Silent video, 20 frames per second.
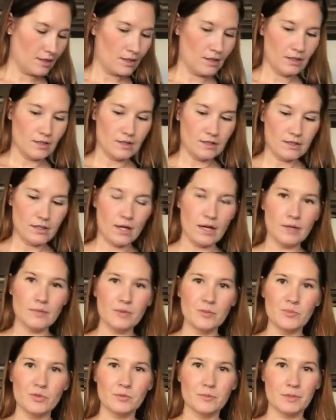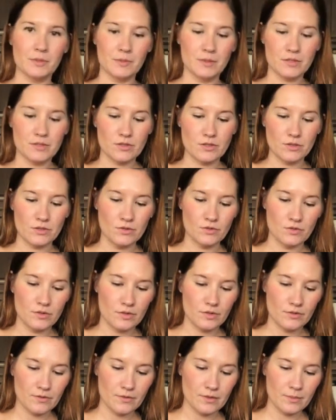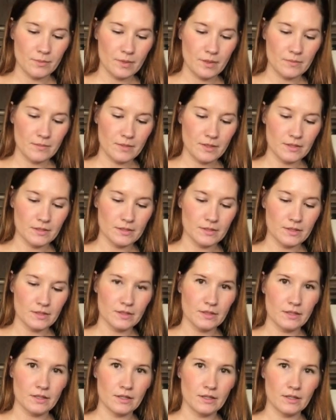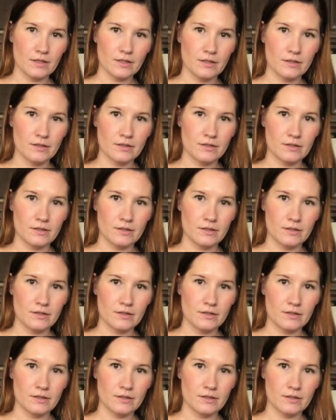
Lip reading: And I would put maybe 2 or 3 pumpkins in there.